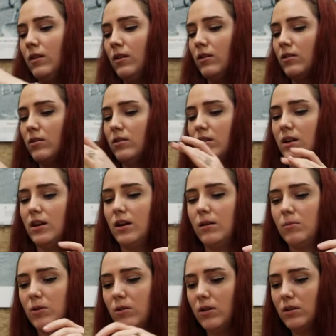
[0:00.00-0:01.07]
So then
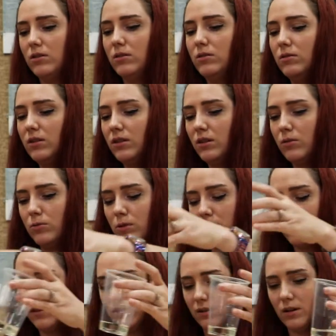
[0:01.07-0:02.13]
I'm going to do the
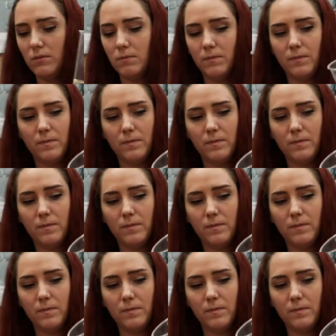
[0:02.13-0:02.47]
corn syrup.